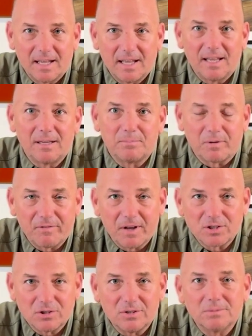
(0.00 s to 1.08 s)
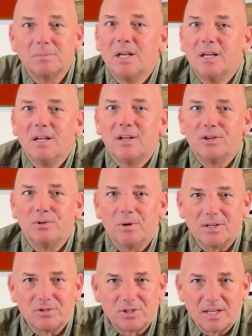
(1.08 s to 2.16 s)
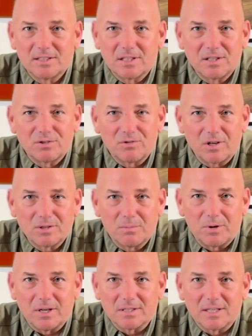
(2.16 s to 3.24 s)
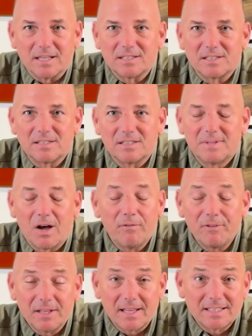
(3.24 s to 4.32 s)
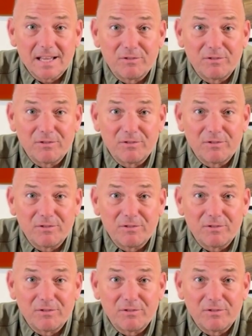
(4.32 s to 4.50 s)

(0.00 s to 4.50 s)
a professional who understands the construction process. Hopefully, they save